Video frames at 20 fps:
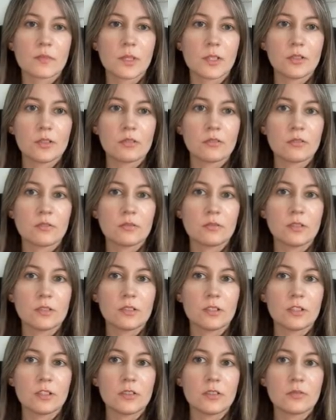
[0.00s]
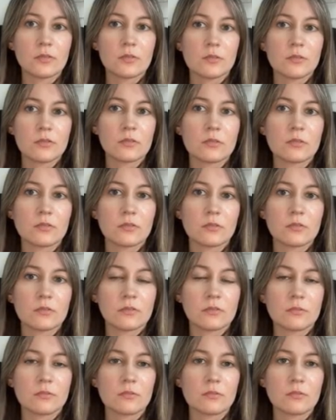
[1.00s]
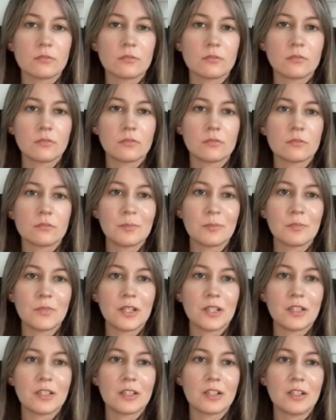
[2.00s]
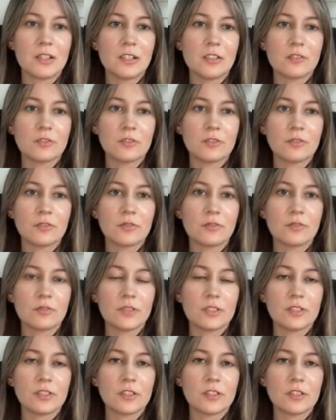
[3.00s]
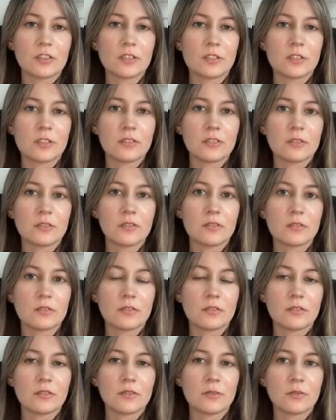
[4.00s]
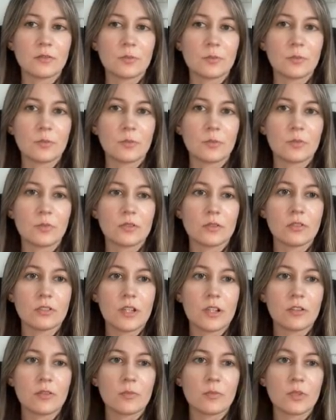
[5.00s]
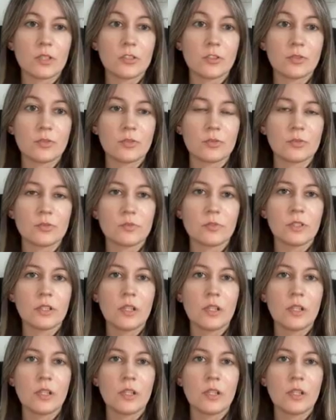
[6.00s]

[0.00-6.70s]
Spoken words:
So it's good to make it clear for visitors, to tell them what you do.